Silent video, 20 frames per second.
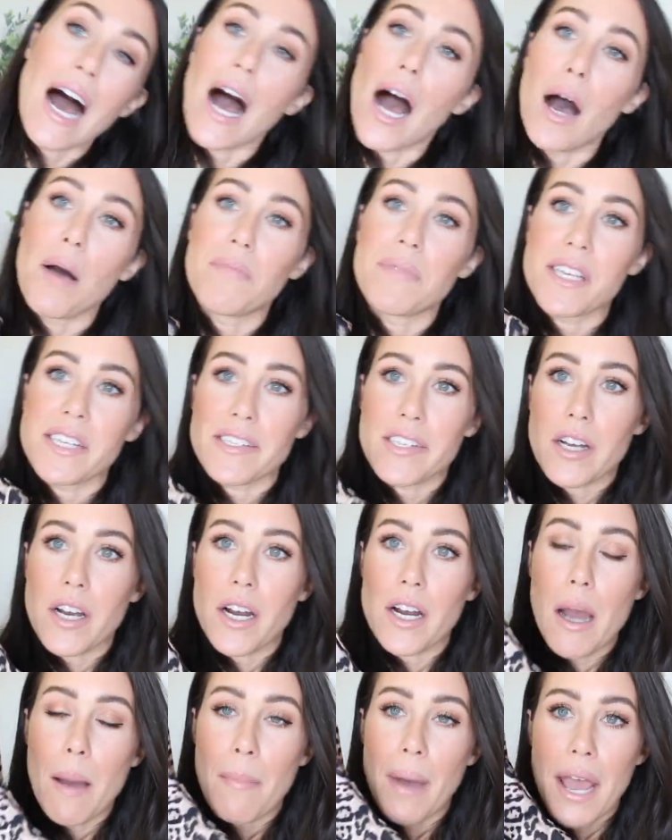Um, these
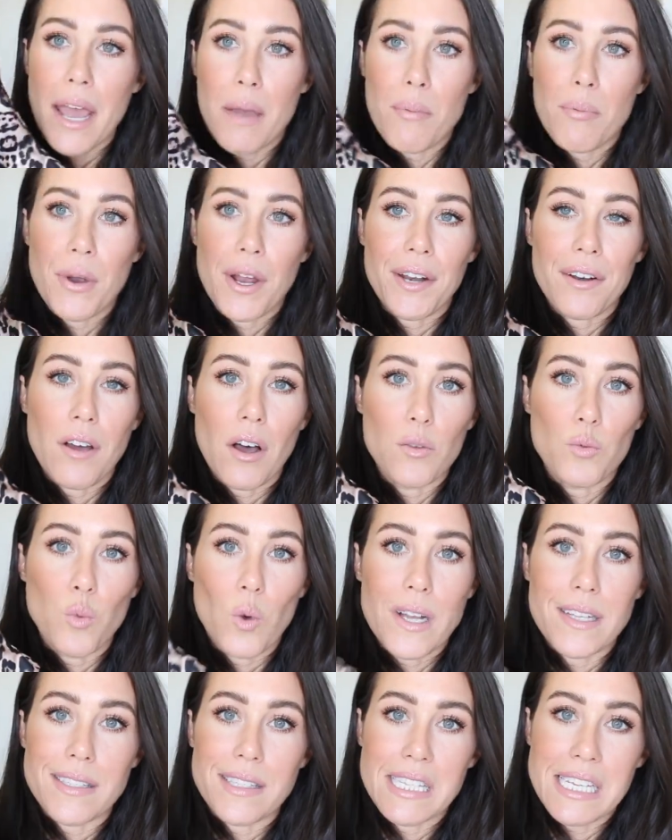are by a brand called
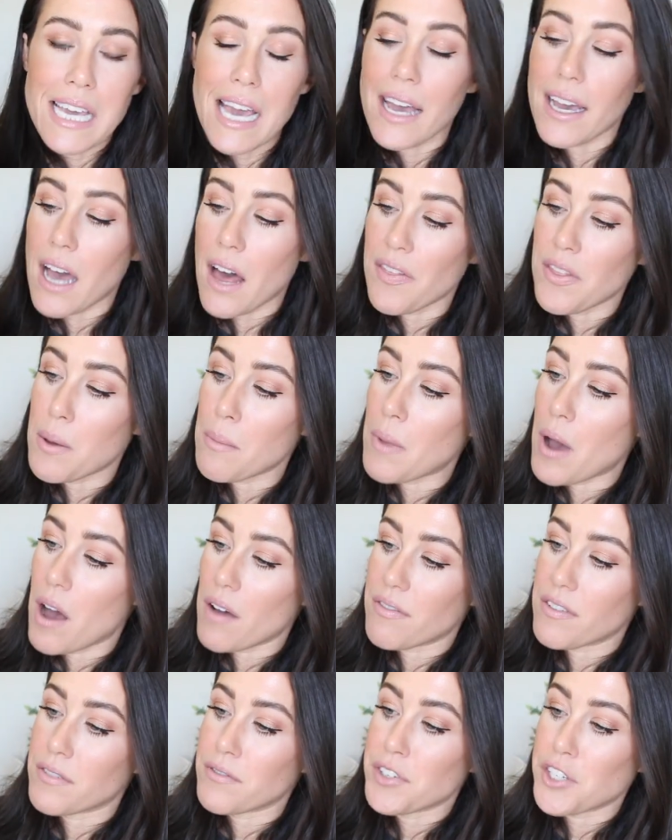Onzie. I got them
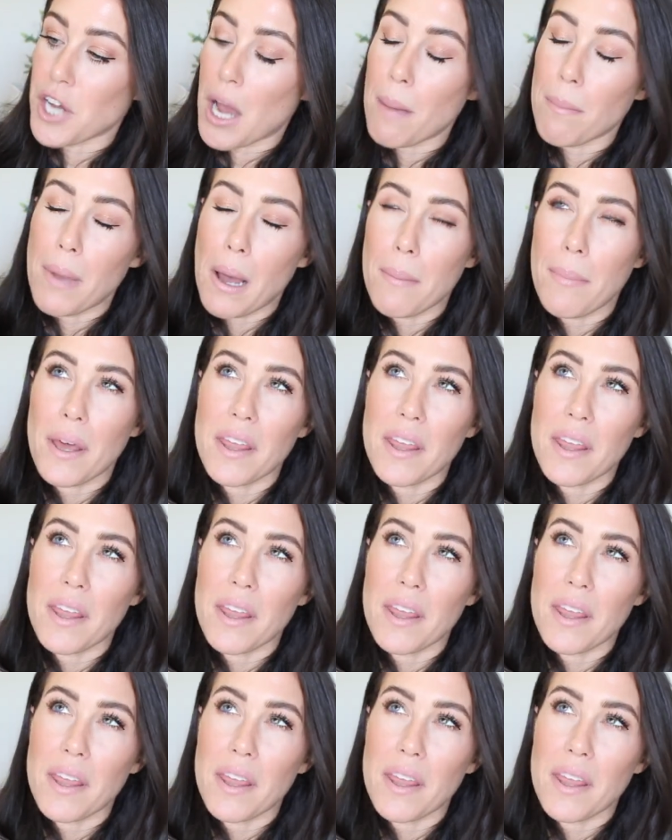off of Shopbop.